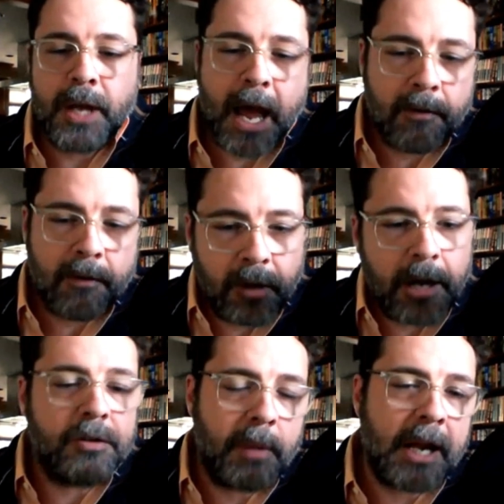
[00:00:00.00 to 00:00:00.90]
that have
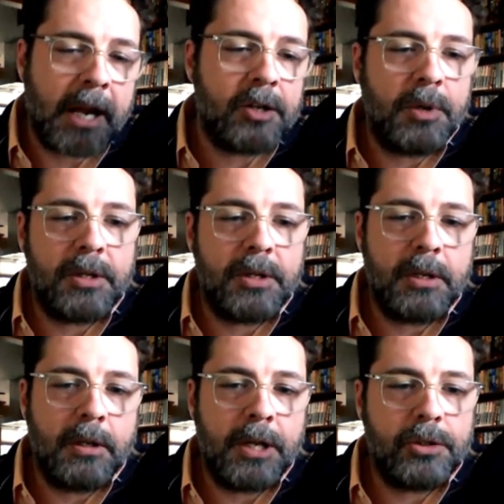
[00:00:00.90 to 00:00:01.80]
layers of management
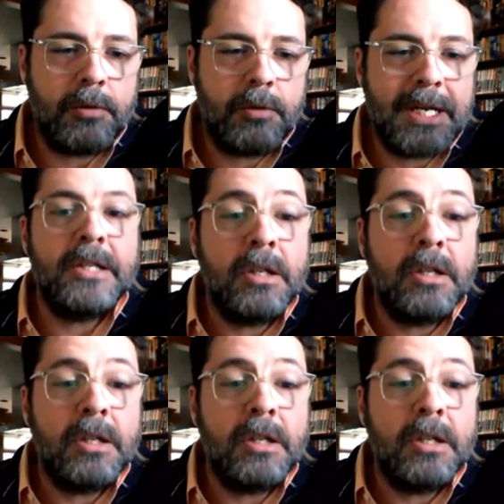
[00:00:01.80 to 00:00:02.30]
that lets you